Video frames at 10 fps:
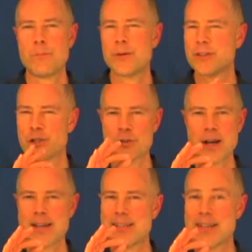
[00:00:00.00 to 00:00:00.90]
But the
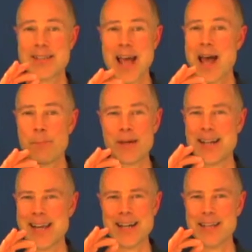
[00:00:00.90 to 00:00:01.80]
trick didn't happen
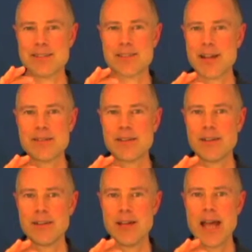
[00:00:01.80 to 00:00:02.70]
in an instant.
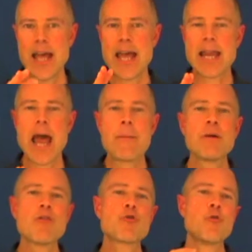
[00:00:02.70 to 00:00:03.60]
It
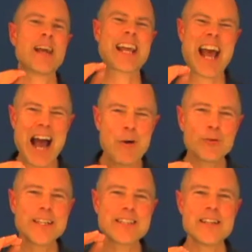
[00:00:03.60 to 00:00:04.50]
happened through the
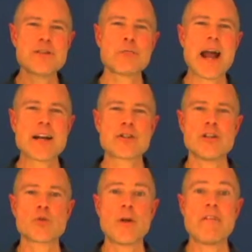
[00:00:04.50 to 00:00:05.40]
countless
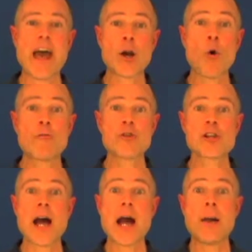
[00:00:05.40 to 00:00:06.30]
interactions we've had over
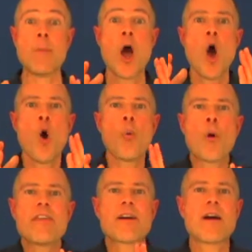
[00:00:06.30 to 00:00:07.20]
time
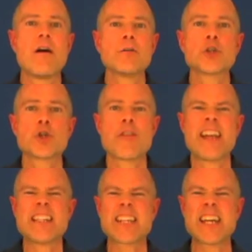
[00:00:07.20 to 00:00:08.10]
with a culture
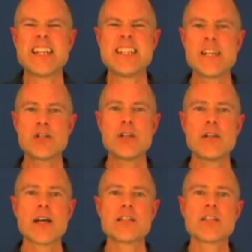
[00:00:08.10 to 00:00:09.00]
that has
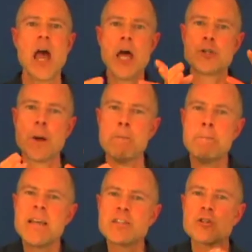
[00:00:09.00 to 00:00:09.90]
conditioned us to
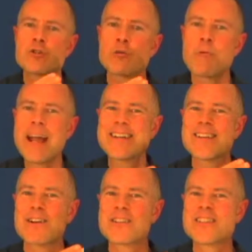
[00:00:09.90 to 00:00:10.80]
misdirect
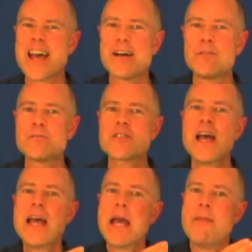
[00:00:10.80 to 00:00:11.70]
ourselves
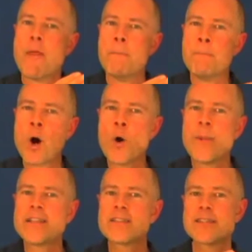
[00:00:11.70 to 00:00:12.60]
in the
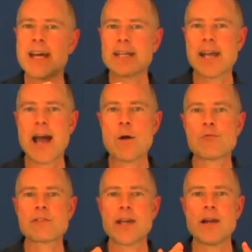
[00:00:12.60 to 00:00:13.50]
moments that
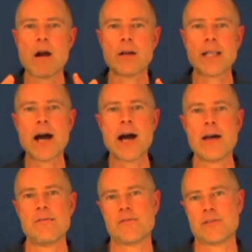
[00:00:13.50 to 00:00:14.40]
count in our
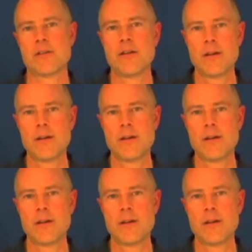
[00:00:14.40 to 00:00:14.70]
lives.